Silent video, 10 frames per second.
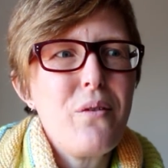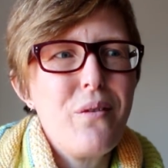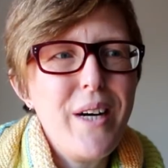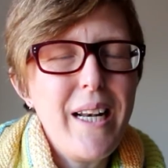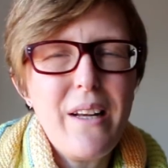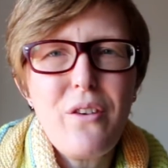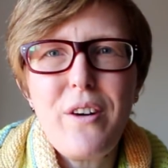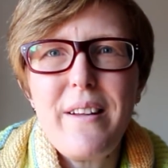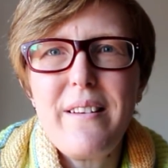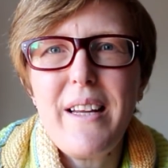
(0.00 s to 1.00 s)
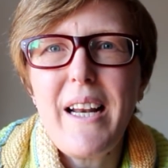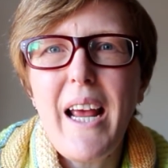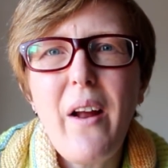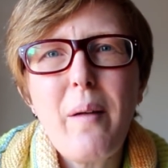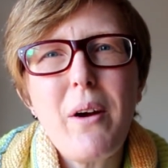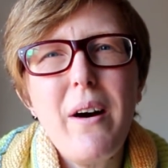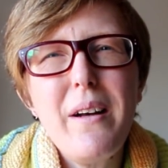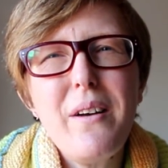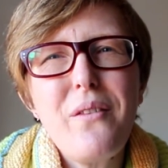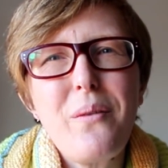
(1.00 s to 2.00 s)
really interesting, and I'm
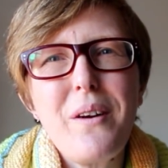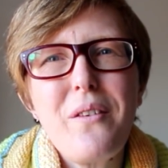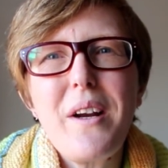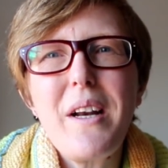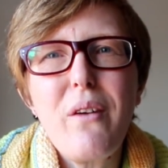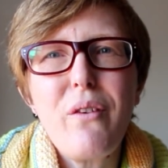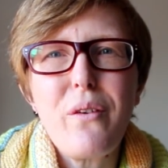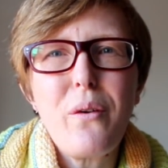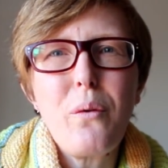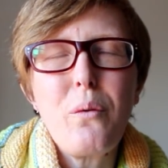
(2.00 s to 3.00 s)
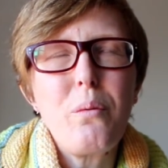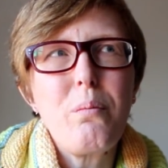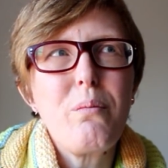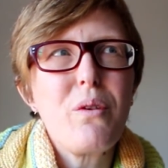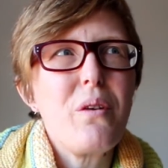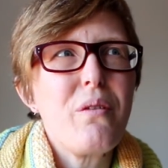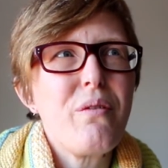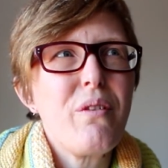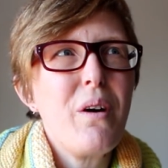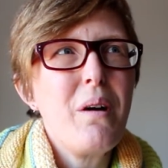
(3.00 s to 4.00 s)
kind of wondering if it'll sort
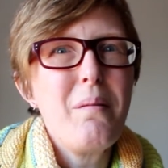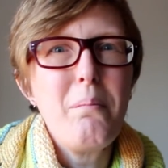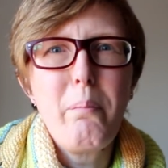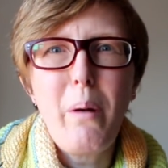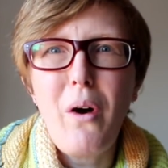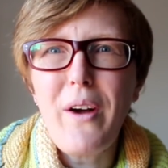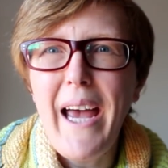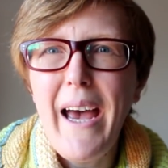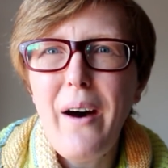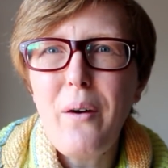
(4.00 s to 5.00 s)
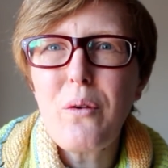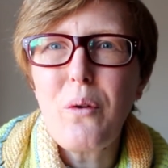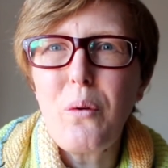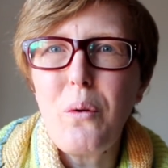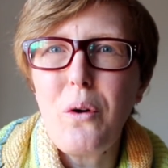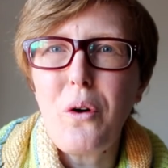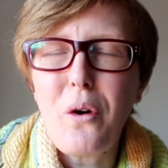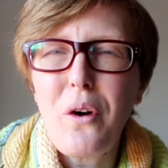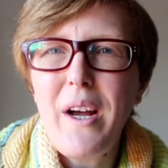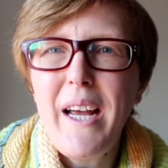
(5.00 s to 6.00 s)
of block out,
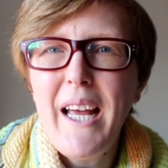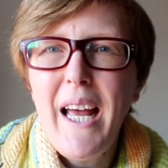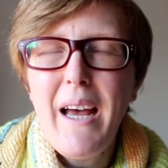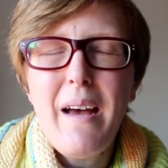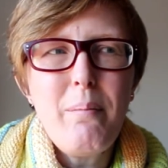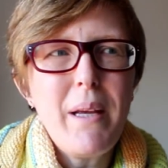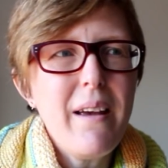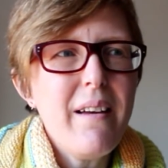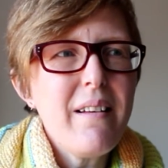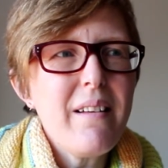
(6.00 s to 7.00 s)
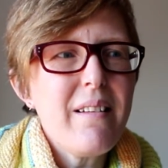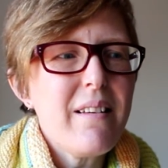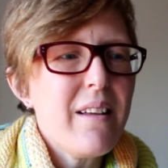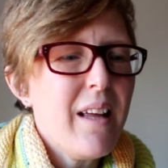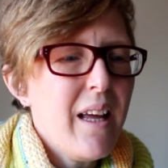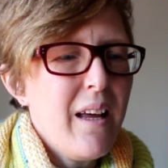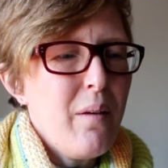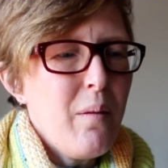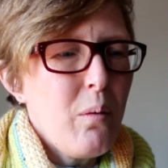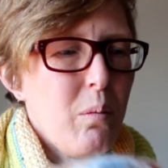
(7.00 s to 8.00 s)
or because
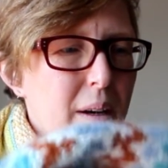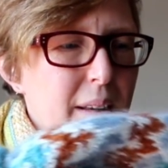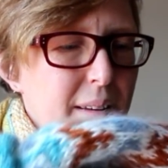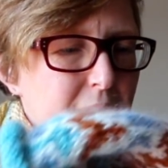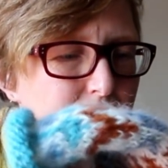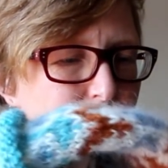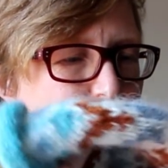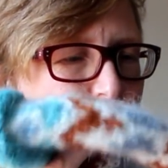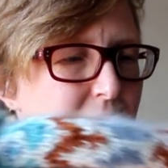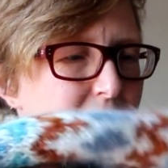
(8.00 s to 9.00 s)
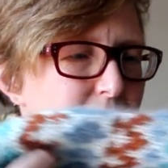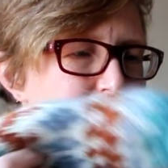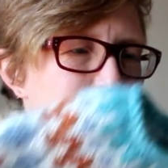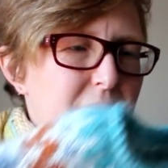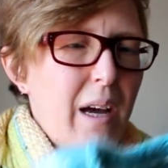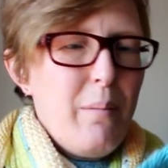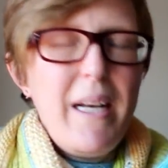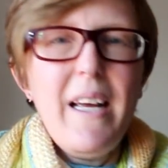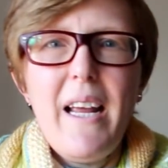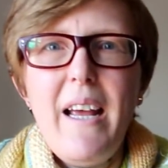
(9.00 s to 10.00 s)
what it's done is, I
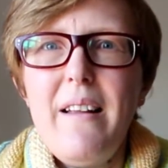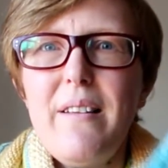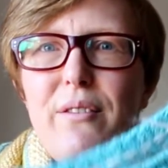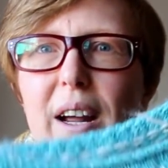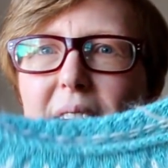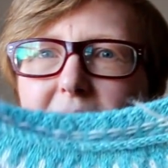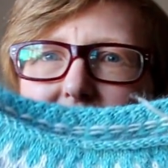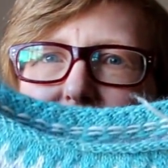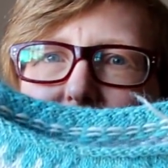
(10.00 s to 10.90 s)
mean, it has raised the